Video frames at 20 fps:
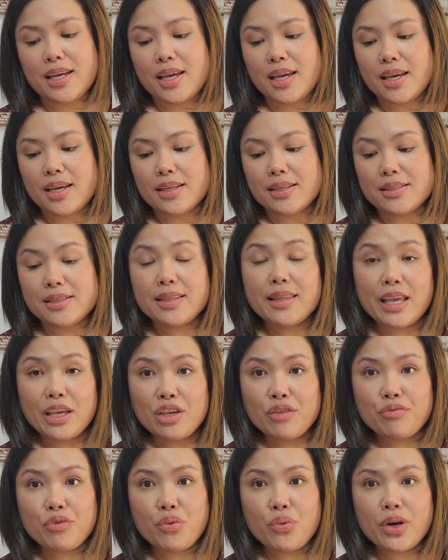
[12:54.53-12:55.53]
And
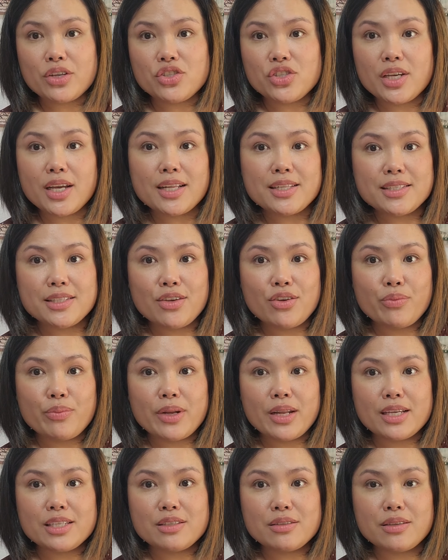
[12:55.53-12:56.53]
thank you for watching. I'll see you in
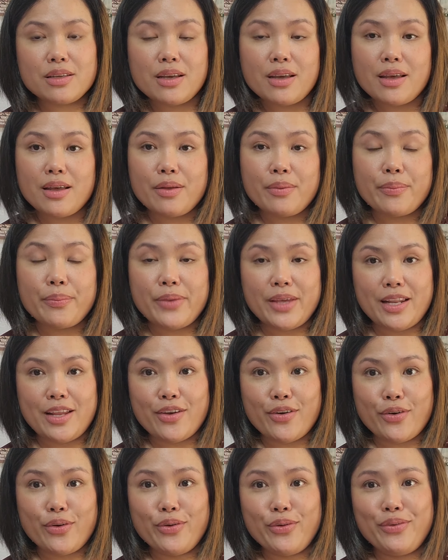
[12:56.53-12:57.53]
my next
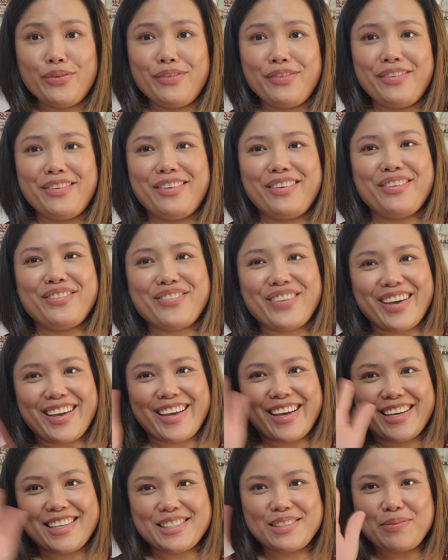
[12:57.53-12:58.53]
video. Bye
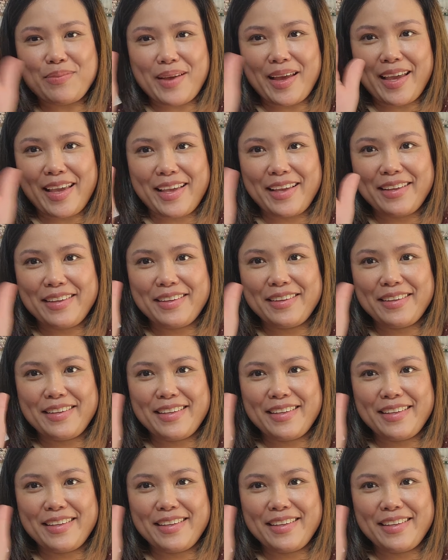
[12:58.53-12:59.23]
guys. Bye.